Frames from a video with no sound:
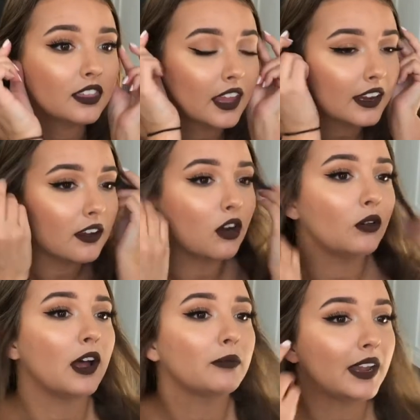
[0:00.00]
and like
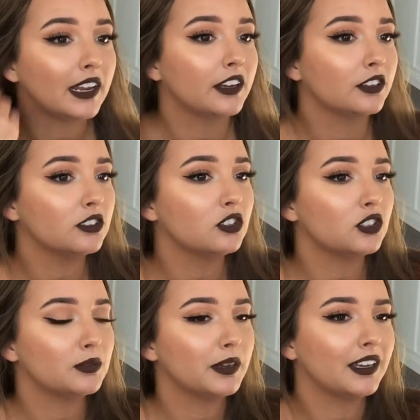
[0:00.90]
around my ears,
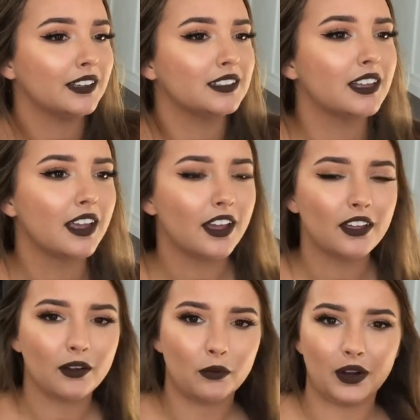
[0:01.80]
just because
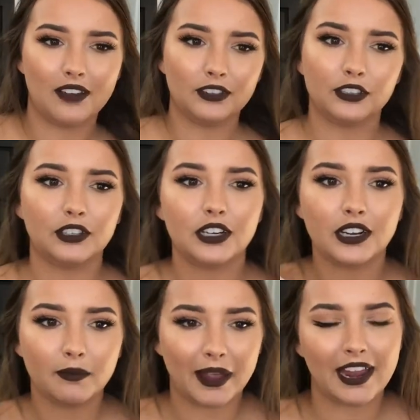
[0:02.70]
whenever
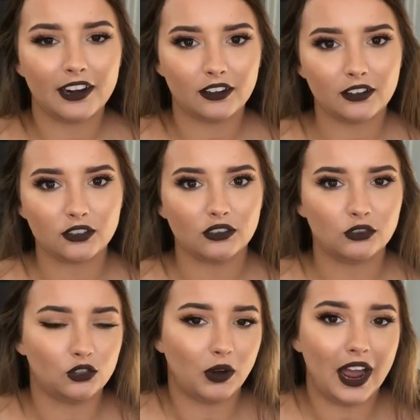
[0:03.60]
my hair
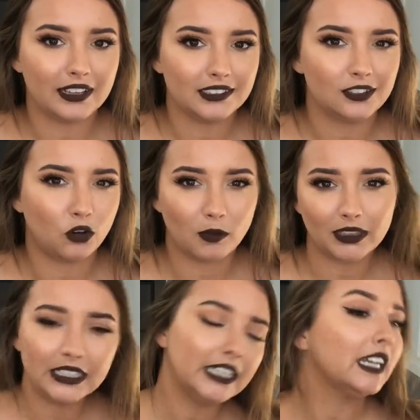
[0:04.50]
dries
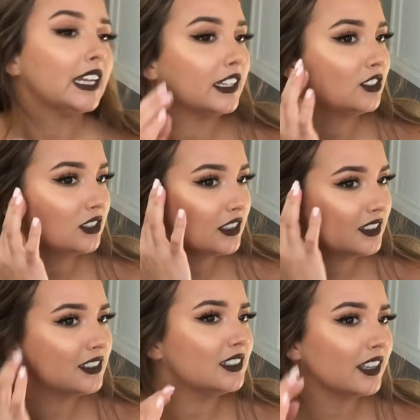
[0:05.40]
normally, it just
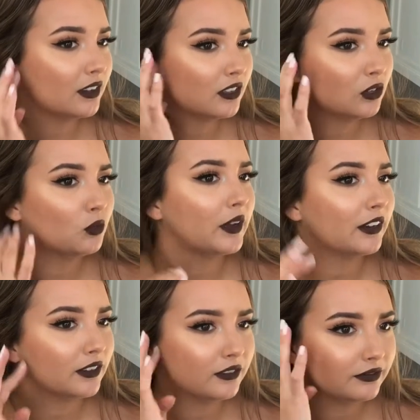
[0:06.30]
gets these like little
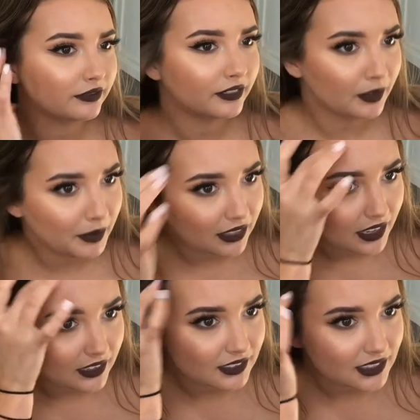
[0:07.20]
weird flippy
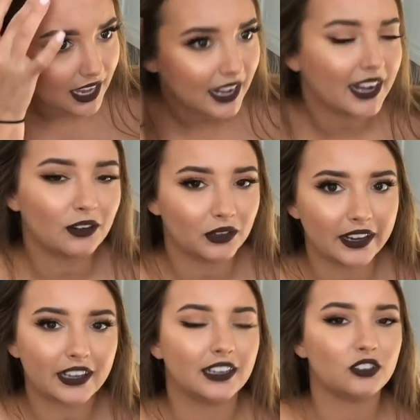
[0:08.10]
things, and I don't
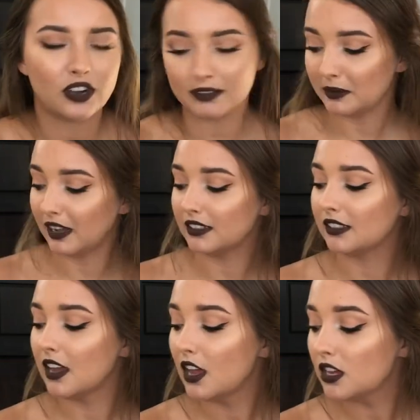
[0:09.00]
like it. It drives me
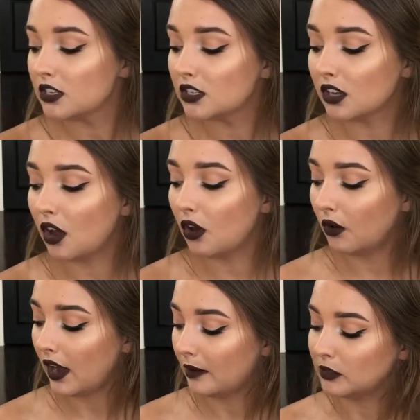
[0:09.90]
nuts.
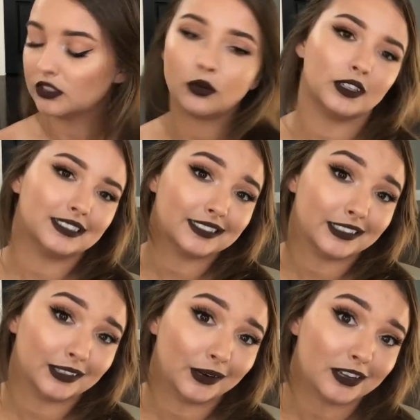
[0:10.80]
So I'm just going
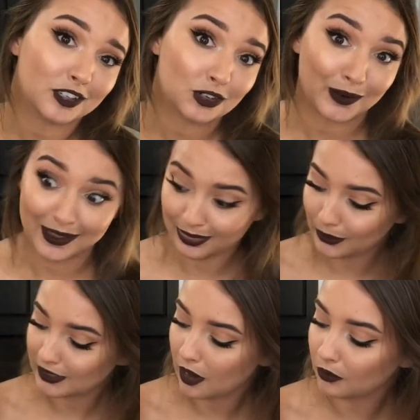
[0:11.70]
to straighten
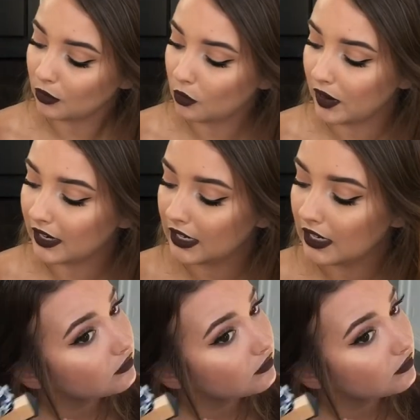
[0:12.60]
those out real quick.